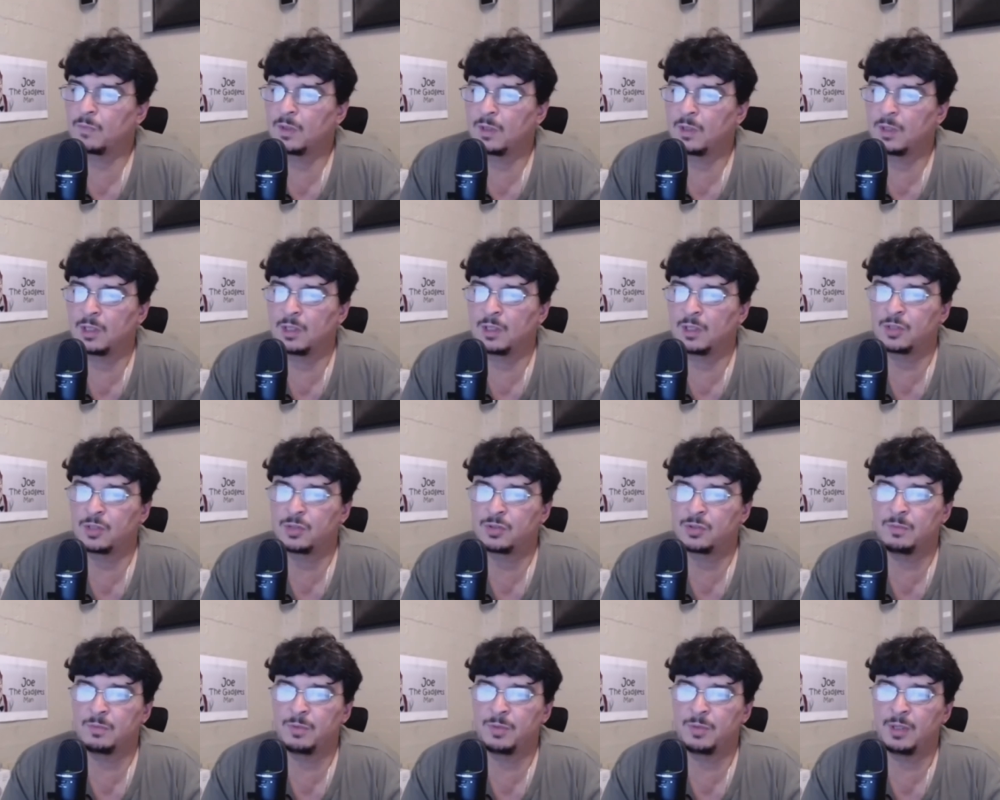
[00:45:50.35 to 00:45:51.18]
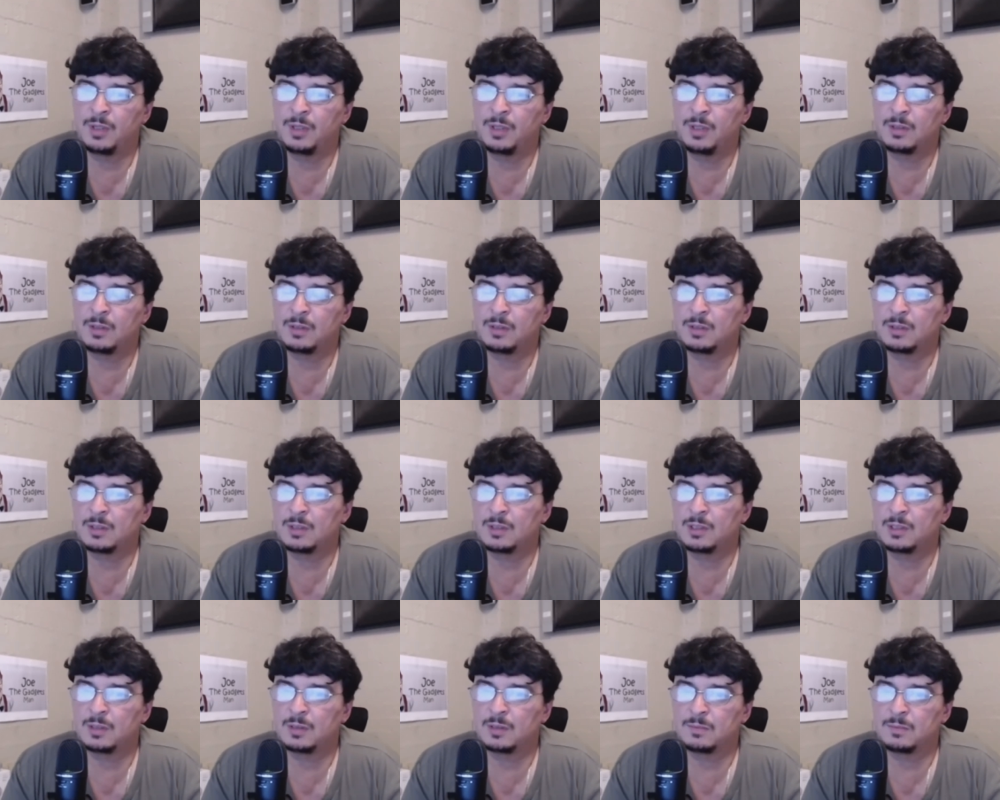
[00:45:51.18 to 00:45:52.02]
I, I should be,
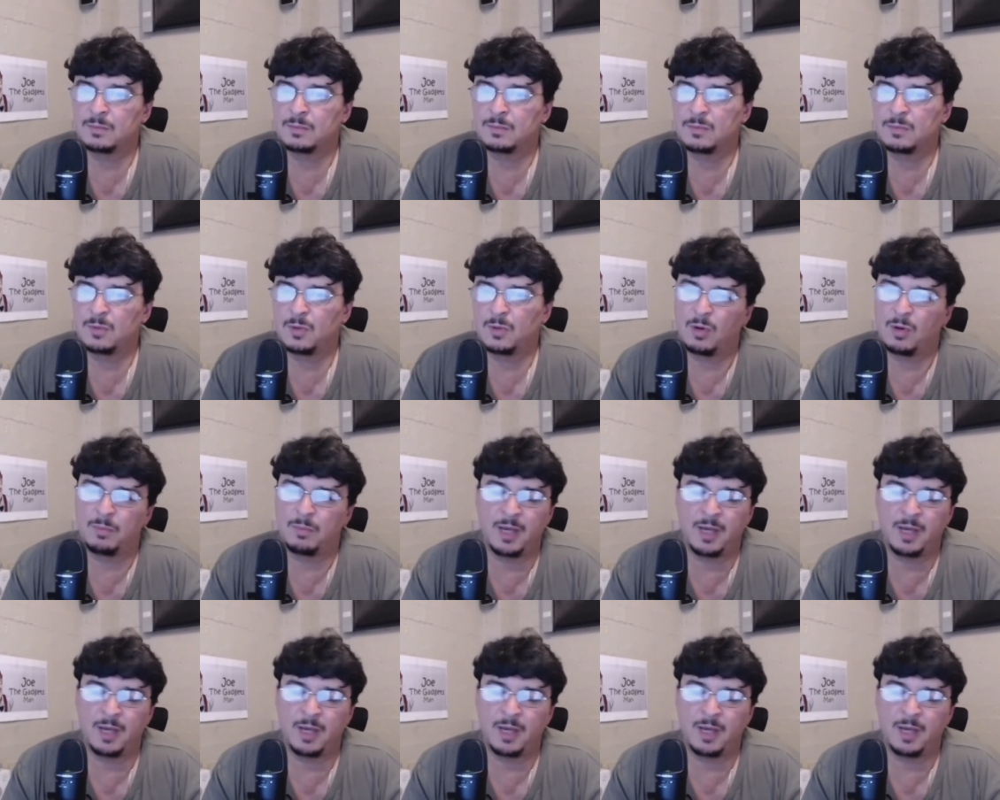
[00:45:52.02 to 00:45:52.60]
uh, or